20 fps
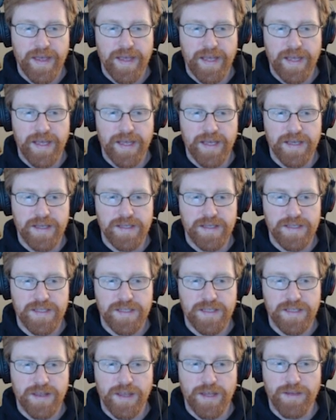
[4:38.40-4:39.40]

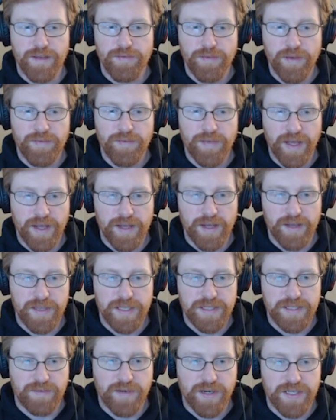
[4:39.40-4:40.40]
is the fifth
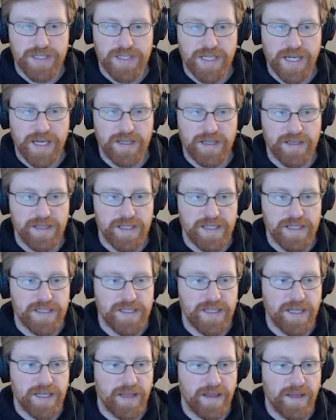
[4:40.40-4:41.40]
element of our second
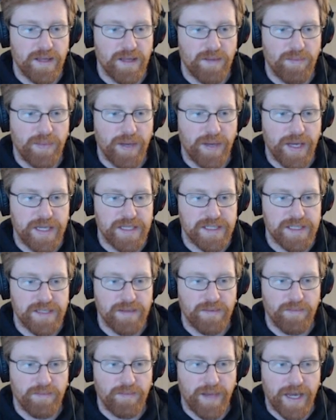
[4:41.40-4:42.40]
list. And the best
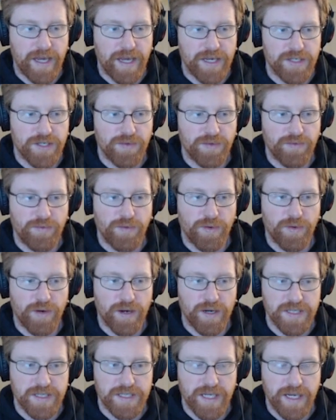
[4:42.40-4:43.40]
match for
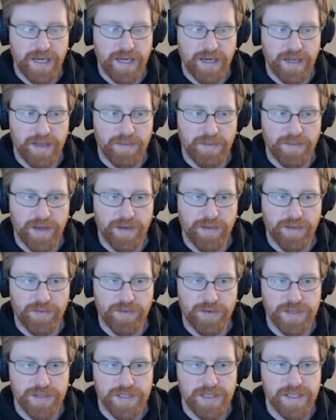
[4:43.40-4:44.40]
our second element of the
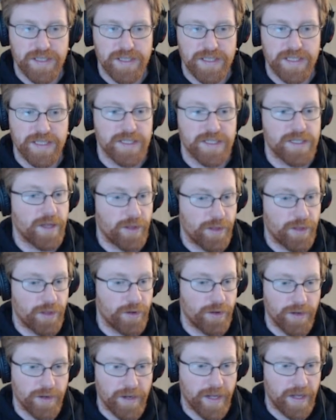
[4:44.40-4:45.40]
first list is the
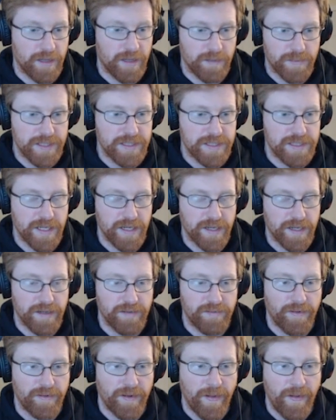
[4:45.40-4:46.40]
third element
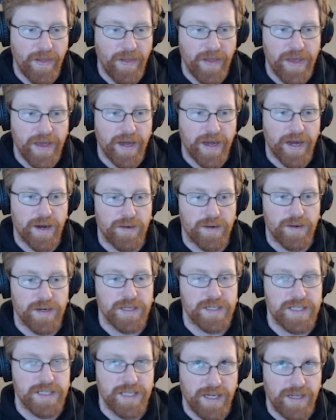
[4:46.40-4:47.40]
of our
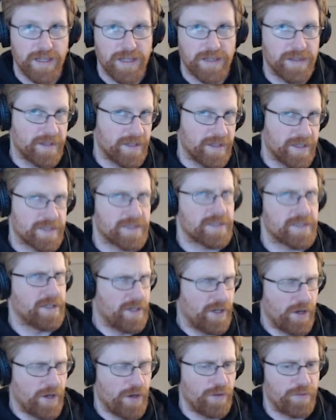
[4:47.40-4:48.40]
second list.
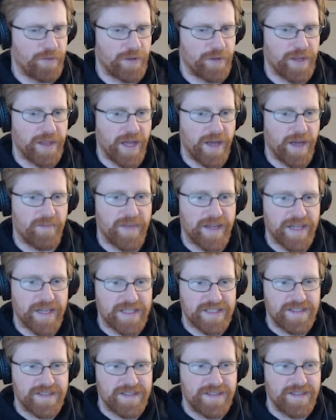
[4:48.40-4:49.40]
Hopefully that
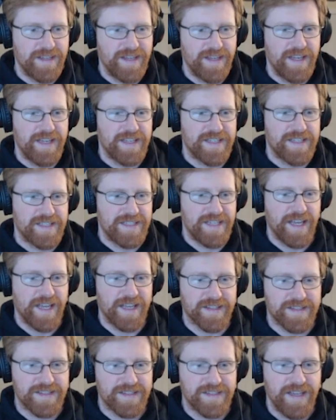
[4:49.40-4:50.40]
makes
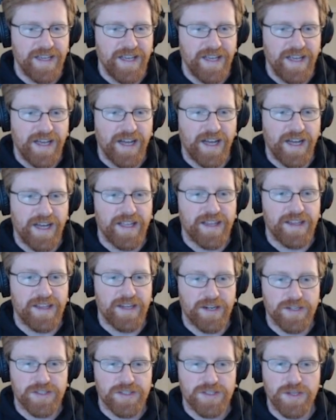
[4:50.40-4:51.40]
sense uh, in
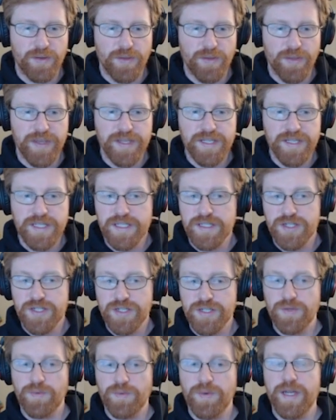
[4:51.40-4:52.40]
there. And so this is
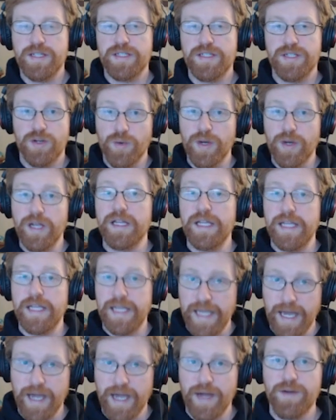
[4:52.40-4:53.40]
just a way to quickly
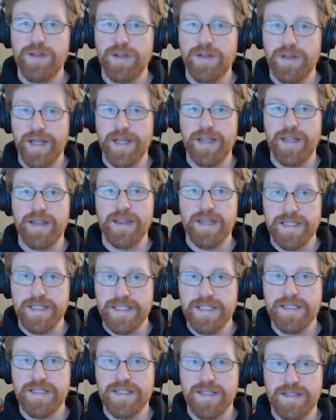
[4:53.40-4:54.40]
calculate the
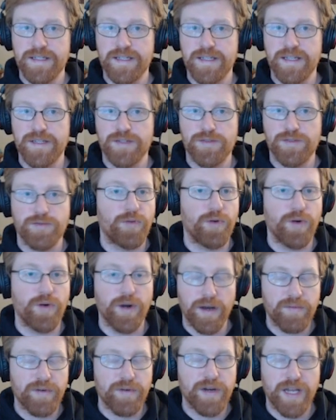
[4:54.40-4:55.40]
distances for
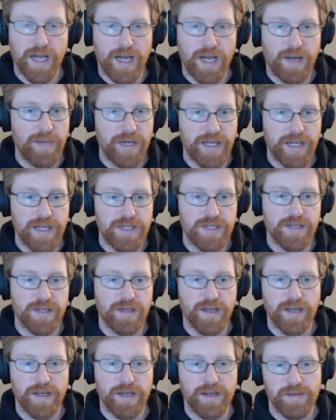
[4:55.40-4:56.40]
every combination
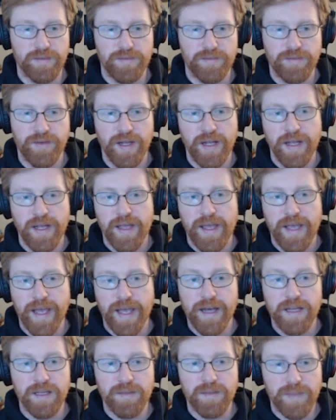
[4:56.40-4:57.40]
of
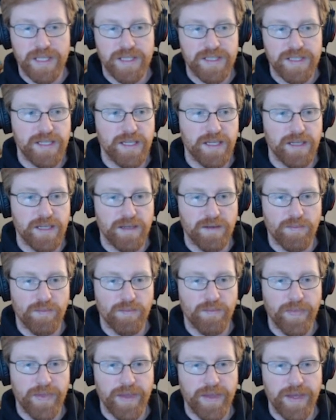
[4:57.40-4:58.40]
elements in,
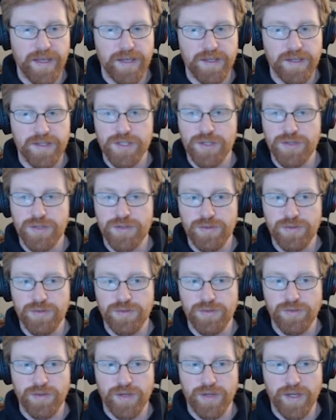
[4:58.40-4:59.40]
in
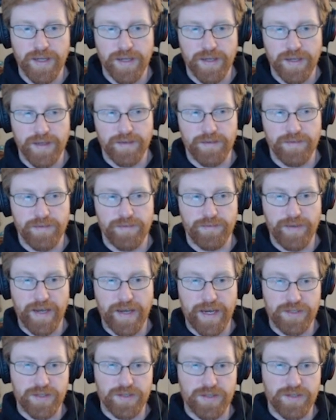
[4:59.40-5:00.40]
two uh,
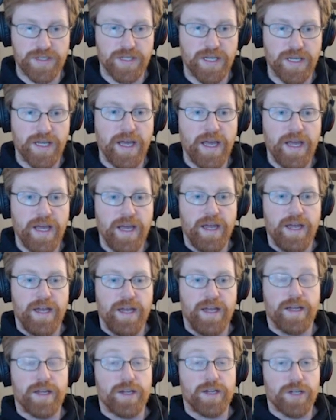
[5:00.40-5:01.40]
vectors.
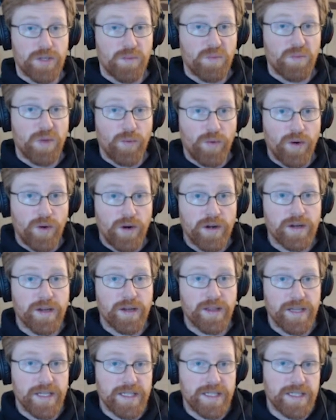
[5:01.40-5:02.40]
Now you should be warned,
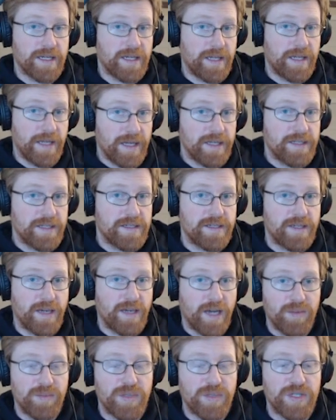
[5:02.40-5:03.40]
this gets
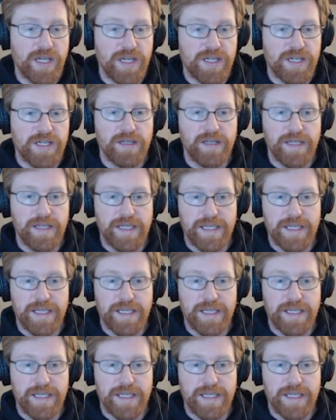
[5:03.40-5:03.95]
computationally